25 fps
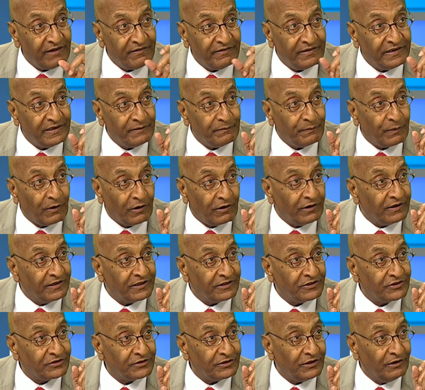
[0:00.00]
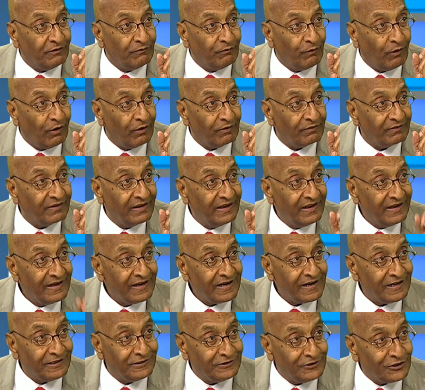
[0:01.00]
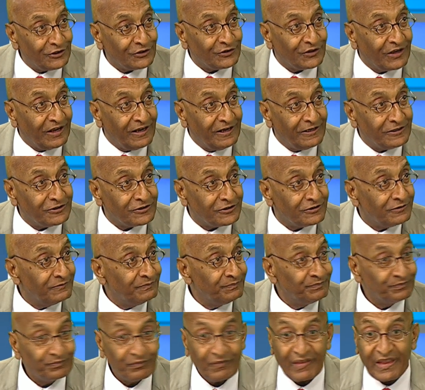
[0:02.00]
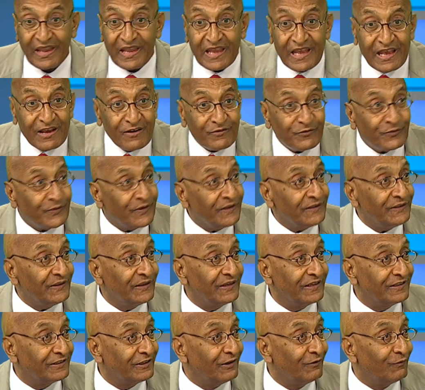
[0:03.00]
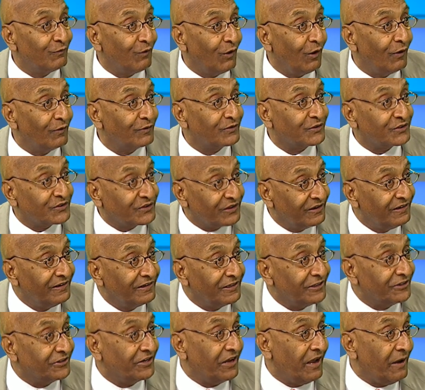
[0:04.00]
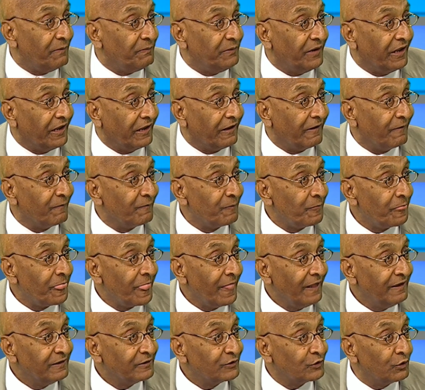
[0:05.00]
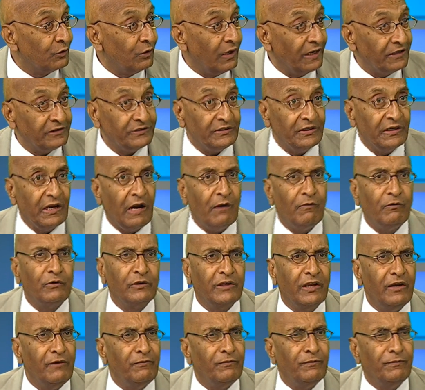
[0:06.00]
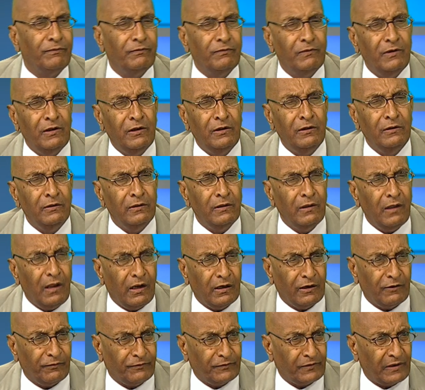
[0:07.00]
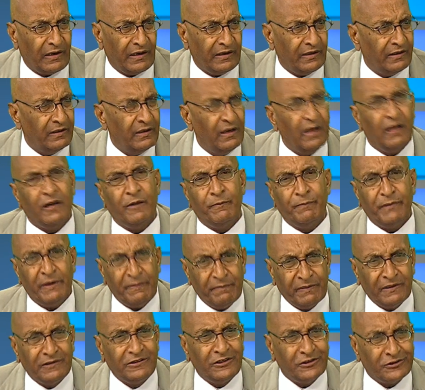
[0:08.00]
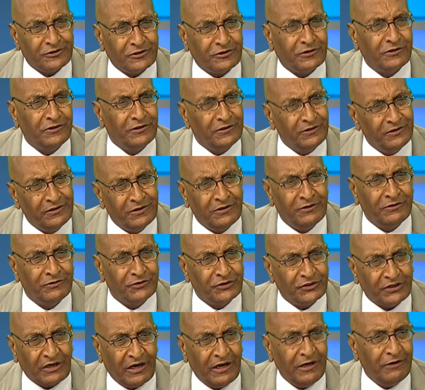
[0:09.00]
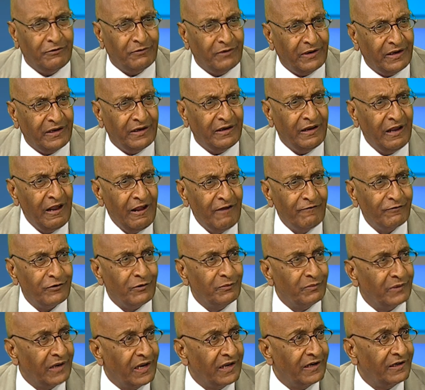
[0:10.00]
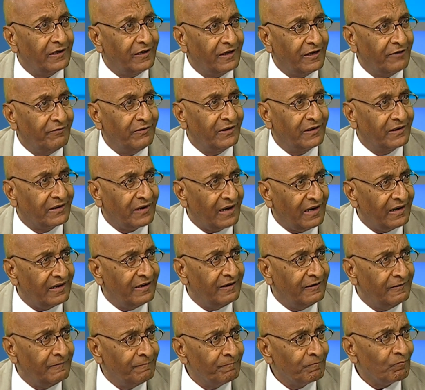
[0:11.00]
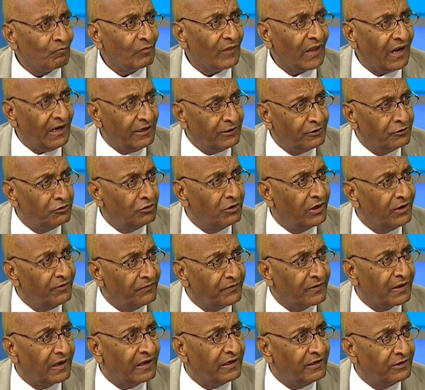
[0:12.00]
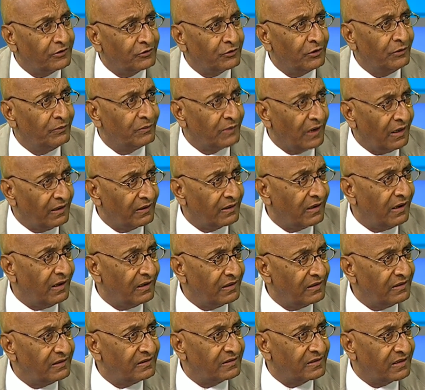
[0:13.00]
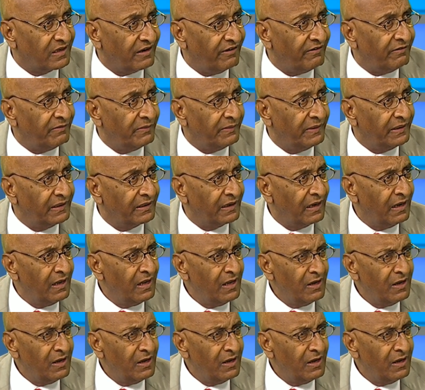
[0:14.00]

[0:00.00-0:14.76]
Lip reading: have any politics involved. In this case, everything is involved, still it is happening. So I think I would give a lot of credit. A lot of people just shy away from giving credit. I do give credit to Imran Khan and his government